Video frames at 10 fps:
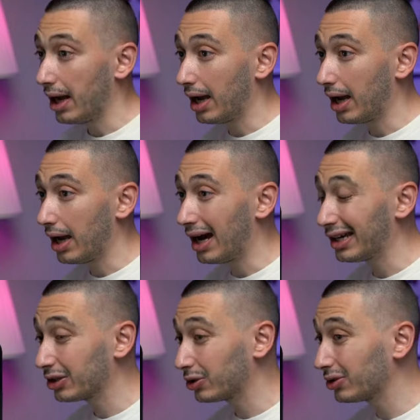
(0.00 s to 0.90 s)
I
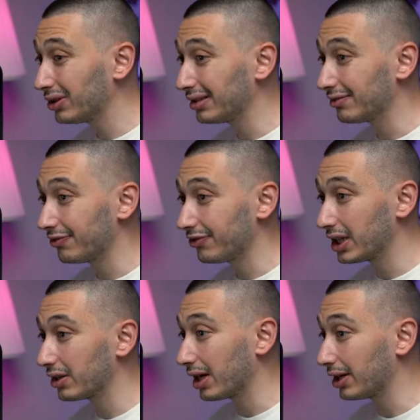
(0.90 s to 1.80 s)
couldn't figure
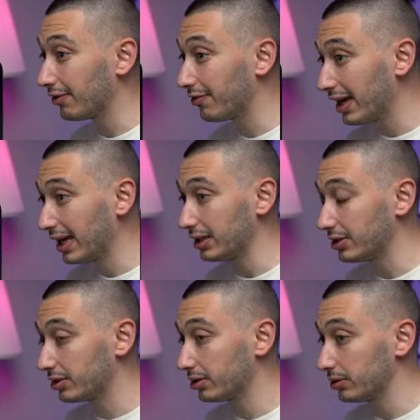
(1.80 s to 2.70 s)
out a way
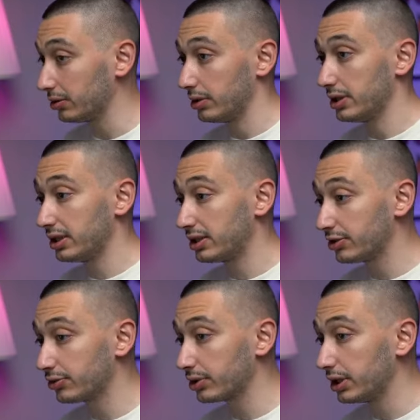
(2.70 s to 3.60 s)
to
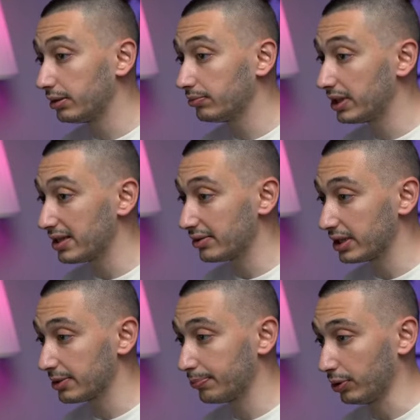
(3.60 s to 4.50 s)
stream this
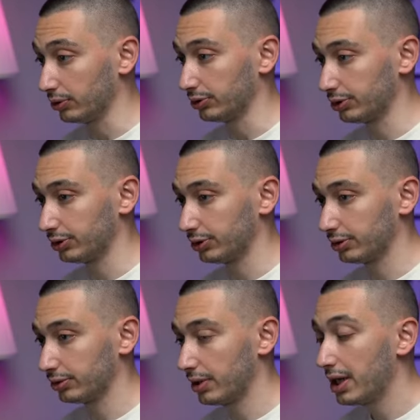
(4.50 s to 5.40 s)
response
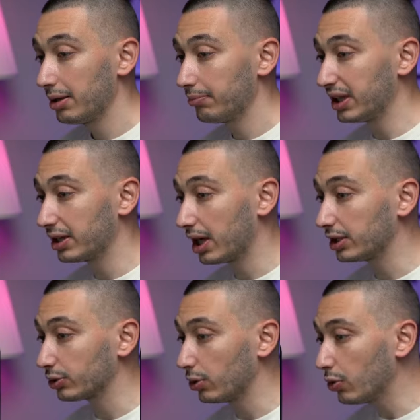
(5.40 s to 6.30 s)
because
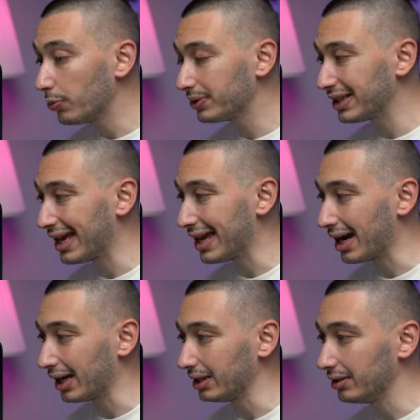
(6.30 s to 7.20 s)

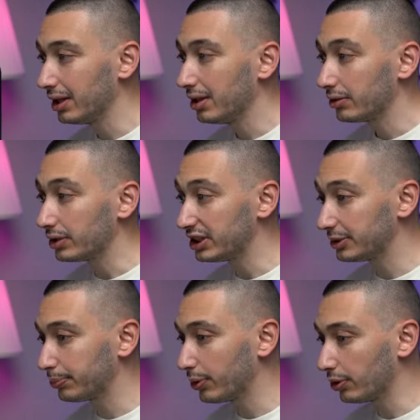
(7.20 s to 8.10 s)
OpenAI
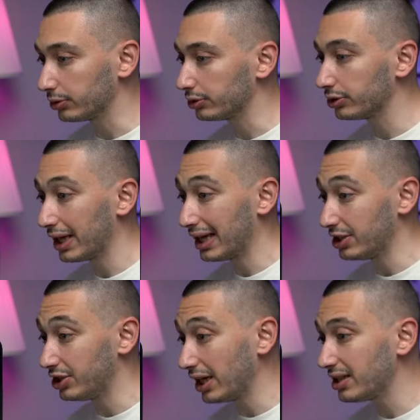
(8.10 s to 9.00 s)
responds a
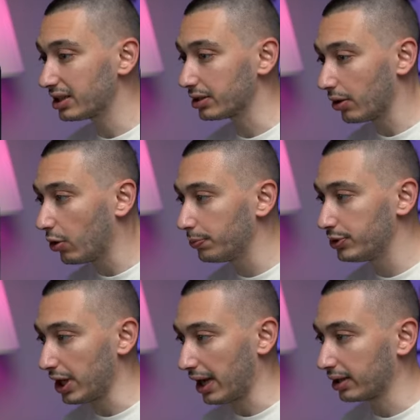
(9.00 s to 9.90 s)
JSON
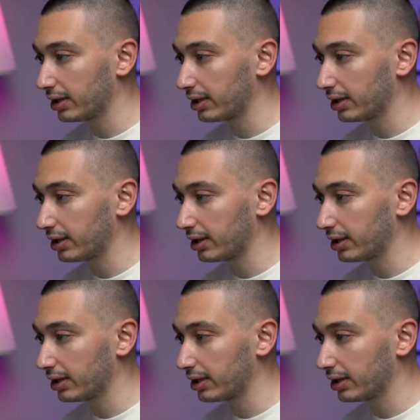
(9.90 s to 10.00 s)
object